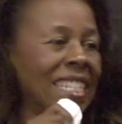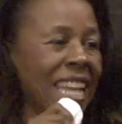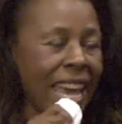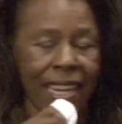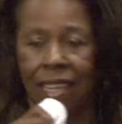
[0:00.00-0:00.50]

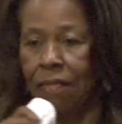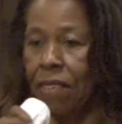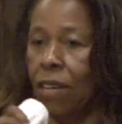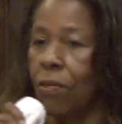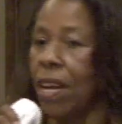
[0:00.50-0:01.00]

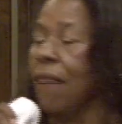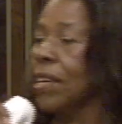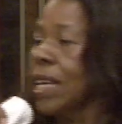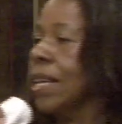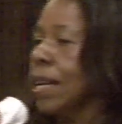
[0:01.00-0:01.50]
Always
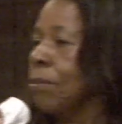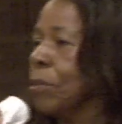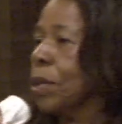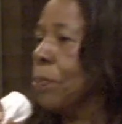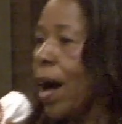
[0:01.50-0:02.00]
negative. They don't
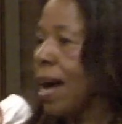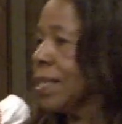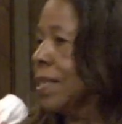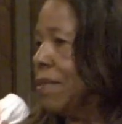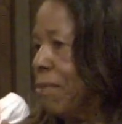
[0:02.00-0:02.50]
never get
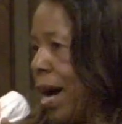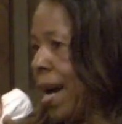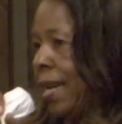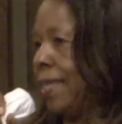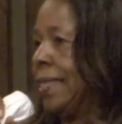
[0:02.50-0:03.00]
up with a
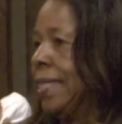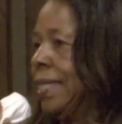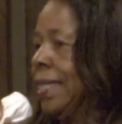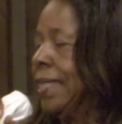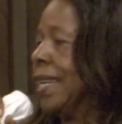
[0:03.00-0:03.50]
positive
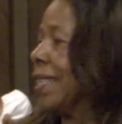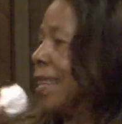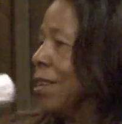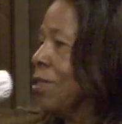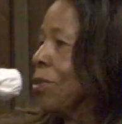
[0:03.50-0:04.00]
mind.
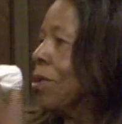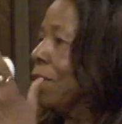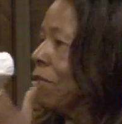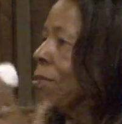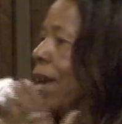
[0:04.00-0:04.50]

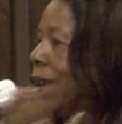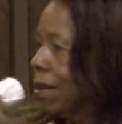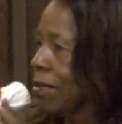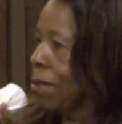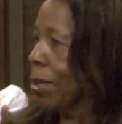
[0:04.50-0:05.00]
Like, thank you,
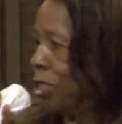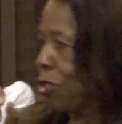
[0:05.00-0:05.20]
Lord, for